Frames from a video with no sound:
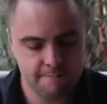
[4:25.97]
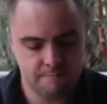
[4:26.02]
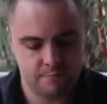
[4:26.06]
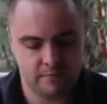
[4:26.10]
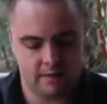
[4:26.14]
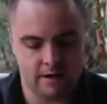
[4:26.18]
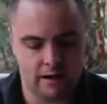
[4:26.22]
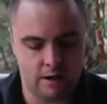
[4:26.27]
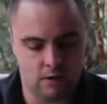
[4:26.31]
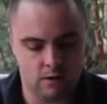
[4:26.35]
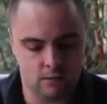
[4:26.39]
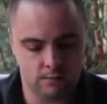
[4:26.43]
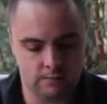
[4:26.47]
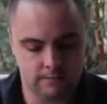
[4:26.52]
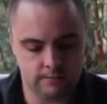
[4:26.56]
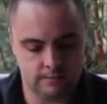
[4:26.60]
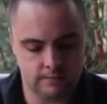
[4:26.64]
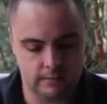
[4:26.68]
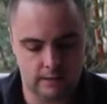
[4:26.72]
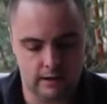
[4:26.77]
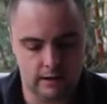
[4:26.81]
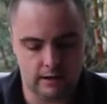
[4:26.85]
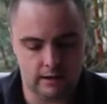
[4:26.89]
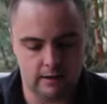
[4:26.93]
Now,
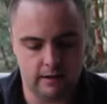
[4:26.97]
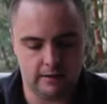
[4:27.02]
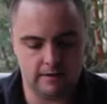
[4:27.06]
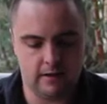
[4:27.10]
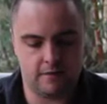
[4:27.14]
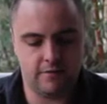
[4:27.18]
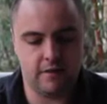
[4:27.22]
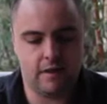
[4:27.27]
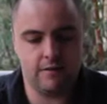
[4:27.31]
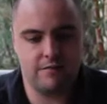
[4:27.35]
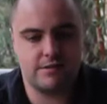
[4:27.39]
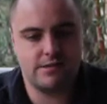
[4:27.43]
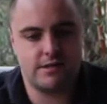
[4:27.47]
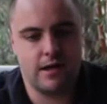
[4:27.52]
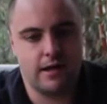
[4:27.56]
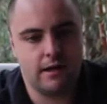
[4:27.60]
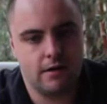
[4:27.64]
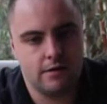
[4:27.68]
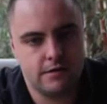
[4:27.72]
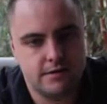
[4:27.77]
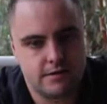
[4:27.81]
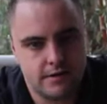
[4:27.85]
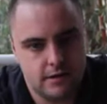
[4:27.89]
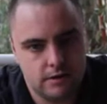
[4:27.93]
it does have a
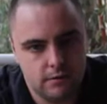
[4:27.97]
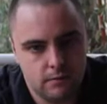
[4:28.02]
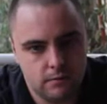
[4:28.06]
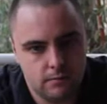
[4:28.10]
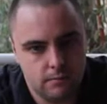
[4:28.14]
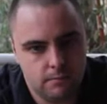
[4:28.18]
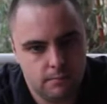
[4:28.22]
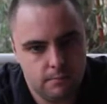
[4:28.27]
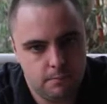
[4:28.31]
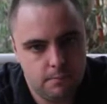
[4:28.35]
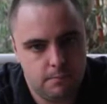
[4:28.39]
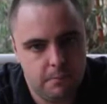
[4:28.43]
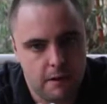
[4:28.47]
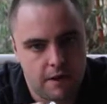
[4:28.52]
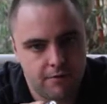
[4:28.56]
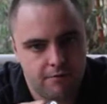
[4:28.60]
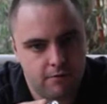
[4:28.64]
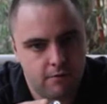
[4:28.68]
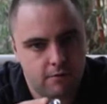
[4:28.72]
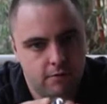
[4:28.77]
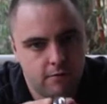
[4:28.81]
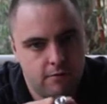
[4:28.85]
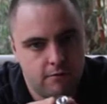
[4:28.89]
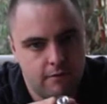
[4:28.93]
stainless steel
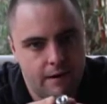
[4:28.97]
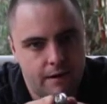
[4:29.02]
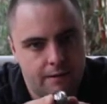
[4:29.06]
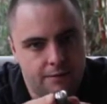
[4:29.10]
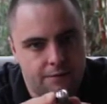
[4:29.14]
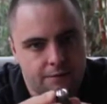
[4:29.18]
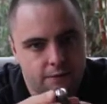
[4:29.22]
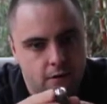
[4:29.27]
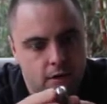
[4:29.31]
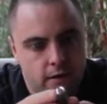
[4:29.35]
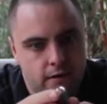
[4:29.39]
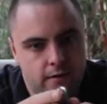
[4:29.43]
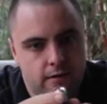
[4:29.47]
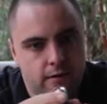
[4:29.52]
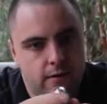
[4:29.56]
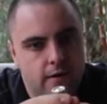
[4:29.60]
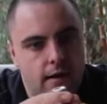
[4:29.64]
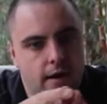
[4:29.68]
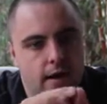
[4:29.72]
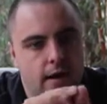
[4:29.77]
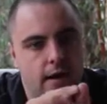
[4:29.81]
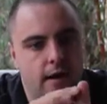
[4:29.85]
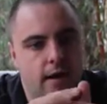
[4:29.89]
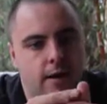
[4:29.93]
bezel around the front,
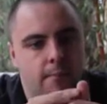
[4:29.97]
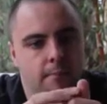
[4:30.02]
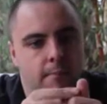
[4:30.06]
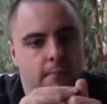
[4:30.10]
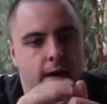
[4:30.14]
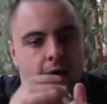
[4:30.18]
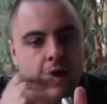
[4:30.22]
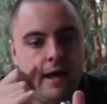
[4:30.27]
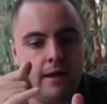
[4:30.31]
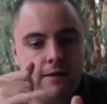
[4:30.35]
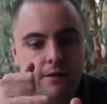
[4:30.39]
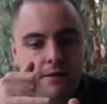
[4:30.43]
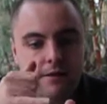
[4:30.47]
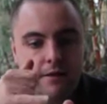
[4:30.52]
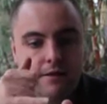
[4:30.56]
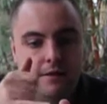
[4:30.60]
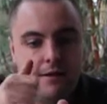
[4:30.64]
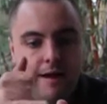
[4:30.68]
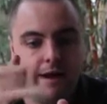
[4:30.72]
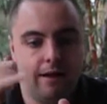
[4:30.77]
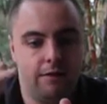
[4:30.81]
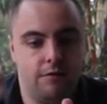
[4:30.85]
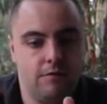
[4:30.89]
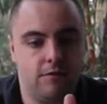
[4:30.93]
and the
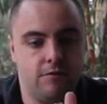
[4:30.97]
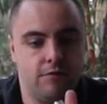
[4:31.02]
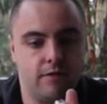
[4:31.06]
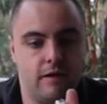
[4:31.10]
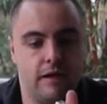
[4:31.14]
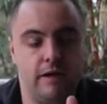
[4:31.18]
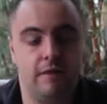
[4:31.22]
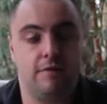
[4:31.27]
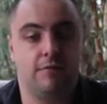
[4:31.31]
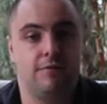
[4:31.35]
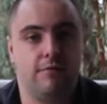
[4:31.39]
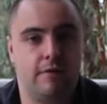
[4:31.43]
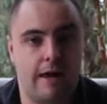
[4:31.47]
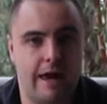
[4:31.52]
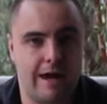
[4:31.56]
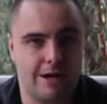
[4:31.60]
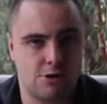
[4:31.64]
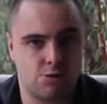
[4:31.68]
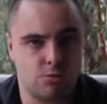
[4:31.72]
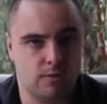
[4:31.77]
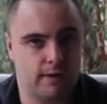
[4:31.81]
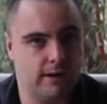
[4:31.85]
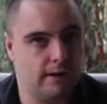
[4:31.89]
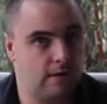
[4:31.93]
lens is
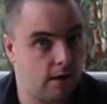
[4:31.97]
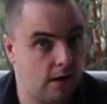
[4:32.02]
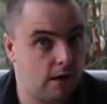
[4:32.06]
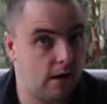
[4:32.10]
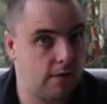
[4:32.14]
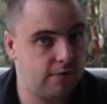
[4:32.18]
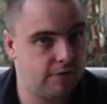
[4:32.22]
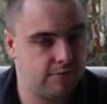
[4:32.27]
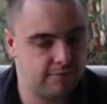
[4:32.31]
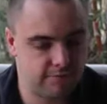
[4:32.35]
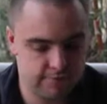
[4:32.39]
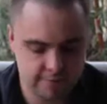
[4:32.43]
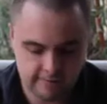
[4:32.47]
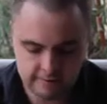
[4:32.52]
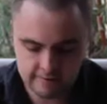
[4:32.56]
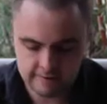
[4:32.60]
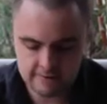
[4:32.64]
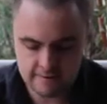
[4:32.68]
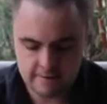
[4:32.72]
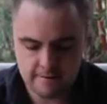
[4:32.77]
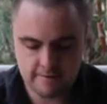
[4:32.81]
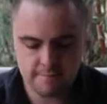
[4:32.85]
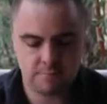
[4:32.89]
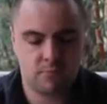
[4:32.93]
actually glass,
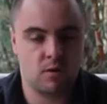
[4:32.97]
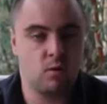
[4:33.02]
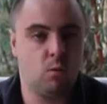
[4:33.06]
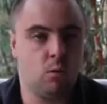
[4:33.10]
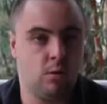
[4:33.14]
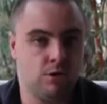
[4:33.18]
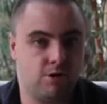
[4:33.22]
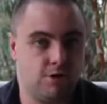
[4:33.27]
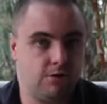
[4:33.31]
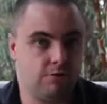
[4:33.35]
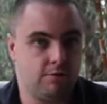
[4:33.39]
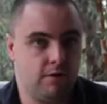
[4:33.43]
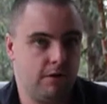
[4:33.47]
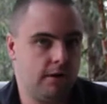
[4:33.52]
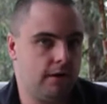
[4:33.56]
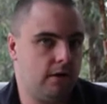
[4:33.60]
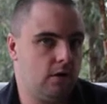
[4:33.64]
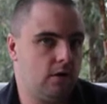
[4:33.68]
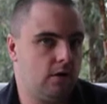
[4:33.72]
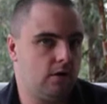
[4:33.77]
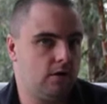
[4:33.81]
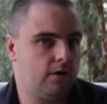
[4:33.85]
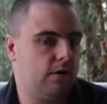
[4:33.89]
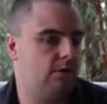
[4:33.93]
which is really
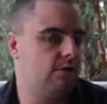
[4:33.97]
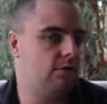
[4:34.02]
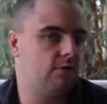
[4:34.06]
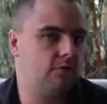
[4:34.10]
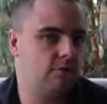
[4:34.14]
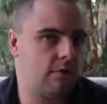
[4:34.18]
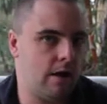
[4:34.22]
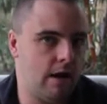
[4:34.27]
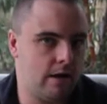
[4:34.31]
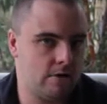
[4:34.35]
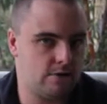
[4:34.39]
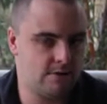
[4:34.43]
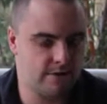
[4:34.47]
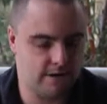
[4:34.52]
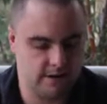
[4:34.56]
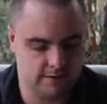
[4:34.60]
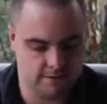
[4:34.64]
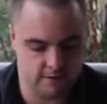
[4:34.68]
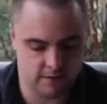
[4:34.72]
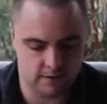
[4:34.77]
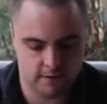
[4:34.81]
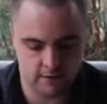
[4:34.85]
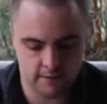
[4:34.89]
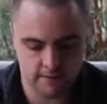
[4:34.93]
good. It doesn't scratch as
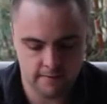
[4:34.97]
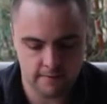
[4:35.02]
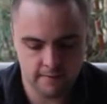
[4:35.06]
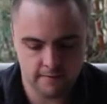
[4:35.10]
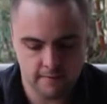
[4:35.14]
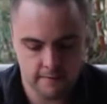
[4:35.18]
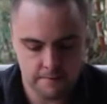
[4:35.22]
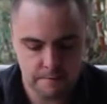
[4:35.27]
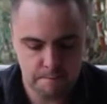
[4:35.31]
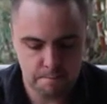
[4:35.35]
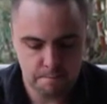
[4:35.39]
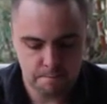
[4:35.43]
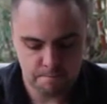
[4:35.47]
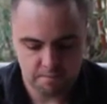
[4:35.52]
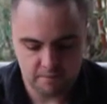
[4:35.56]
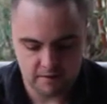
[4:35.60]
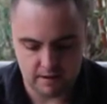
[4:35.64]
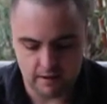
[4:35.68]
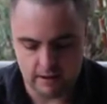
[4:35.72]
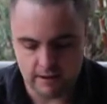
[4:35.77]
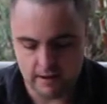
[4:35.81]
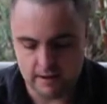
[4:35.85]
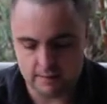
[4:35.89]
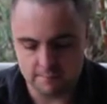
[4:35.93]
easily.
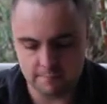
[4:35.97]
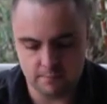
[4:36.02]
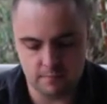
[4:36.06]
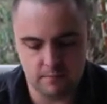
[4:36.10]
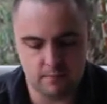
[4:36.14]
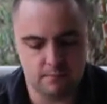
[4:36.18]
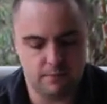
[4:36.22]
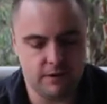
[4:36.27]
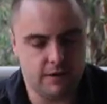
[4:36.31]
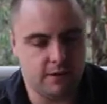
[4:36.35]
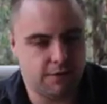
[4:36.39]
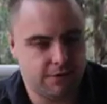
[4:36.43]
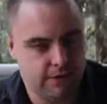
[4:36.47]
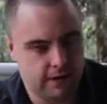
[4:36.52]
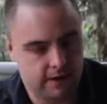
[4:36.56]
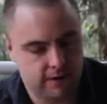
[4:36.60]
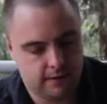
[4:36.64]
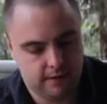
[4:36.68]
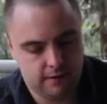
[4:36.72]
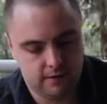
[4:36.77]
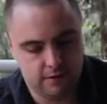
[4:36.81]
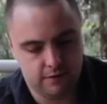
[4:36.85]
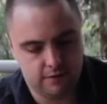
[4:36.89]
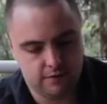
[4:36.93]
But the
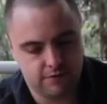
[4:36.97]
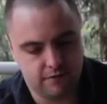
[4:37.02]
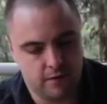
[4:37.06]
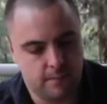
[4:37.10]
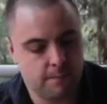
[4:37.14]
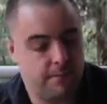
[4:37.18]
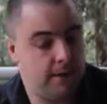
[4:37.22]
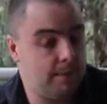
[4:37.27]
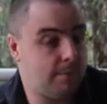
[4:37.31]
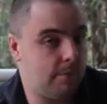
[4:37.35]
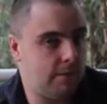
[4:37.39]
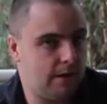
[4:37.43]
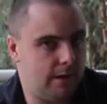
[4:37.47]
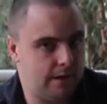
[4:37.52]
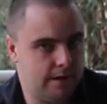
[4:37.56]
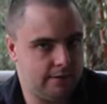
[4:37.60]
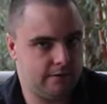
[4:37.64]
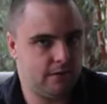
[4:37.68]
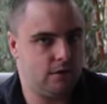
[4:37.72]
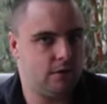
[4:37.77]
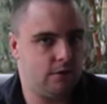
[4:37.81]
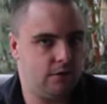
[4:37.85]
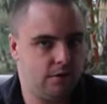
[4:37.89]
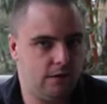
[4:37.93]
thing that some people aren't
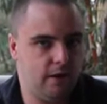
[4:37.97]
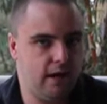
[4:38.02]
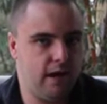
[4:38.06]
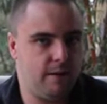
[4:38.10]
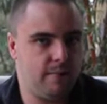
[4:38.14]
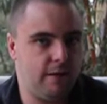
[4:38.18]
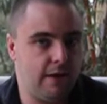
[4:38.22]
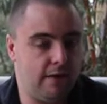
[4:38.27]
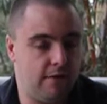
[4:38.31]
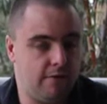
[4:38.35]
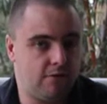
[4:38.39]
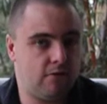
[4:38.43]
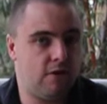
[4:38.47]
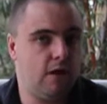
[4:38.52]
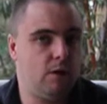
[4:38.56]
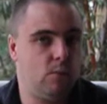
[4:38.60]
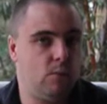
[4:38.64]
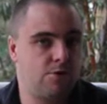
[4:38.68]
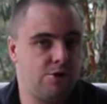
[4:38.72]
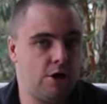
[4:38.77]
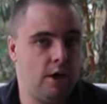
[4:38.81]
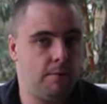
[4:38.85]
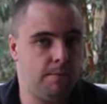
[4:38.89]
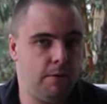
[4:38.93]
going to like about this light,
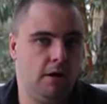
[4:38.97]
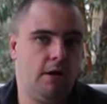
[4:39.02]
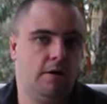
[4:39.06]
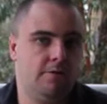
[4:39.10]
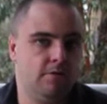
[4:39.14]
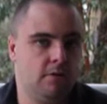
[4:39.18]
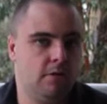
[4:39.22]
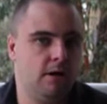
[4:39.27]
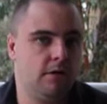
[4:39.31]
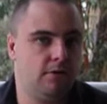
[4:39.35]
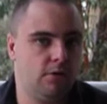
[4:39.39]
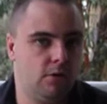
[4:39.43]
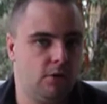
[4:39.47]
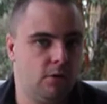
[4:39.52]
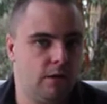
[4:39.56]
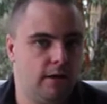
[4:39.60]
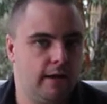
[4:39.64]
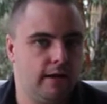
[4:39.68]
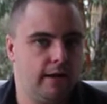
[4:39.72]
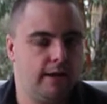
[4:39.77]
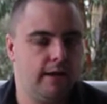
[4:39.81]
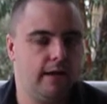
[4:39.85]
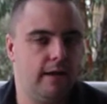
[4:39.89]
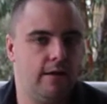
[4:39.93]
which I personally do
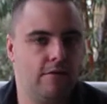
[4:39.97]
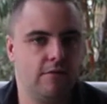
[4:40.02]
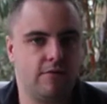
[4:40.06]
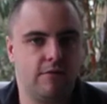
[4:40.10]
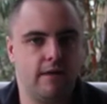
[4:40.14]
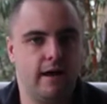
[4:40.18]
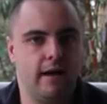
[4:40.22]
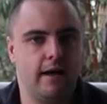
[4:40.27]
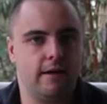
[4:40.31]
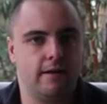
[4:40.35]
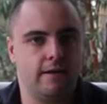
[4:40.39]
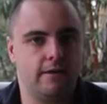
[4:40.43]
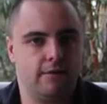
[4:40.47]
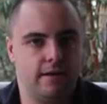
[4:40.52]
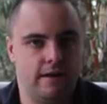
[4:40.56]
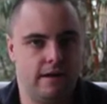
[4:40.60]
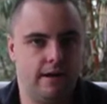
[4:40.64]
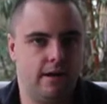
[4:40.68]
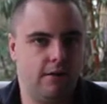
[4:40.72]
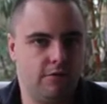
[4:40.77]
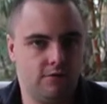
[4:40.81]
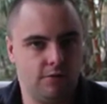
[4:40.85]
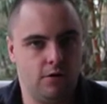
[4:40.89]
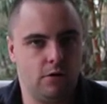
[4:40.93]
like, is that there
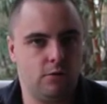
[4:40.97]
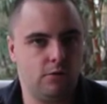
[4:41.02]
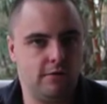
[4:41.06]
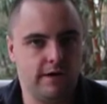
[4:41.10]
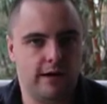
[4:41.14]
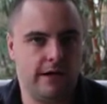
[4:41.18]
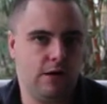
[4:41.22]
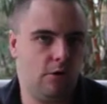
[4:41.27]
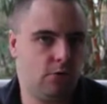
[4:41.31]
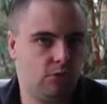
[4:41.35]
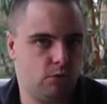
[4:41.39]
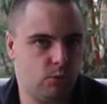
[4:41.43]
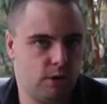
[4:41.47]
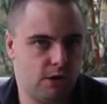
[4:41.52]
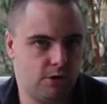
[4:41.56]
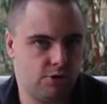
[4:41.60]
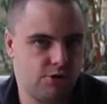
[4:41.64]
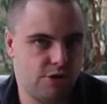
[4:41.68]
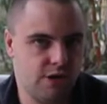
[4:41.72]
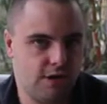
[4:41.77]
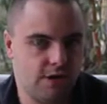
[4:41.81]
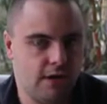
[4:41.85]
is no tail switch.